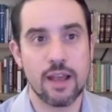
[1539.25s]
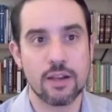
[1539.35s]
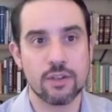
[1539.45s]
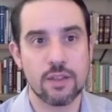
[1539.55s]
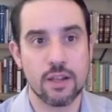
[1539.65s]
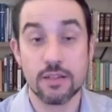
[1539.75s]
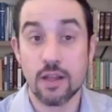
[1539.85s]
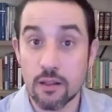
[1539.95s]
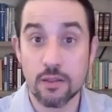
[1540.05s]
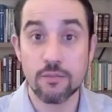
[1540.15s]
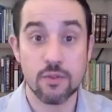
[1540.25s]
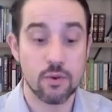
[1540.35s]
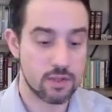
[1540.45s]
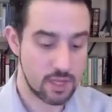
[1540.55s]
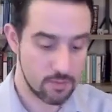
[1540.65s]
actually that solid, even though
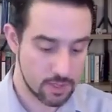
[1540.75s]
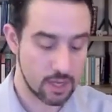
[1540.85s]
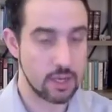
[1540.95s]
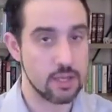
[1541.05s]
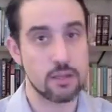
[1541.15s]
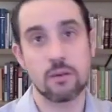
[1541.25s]
it seems like it is.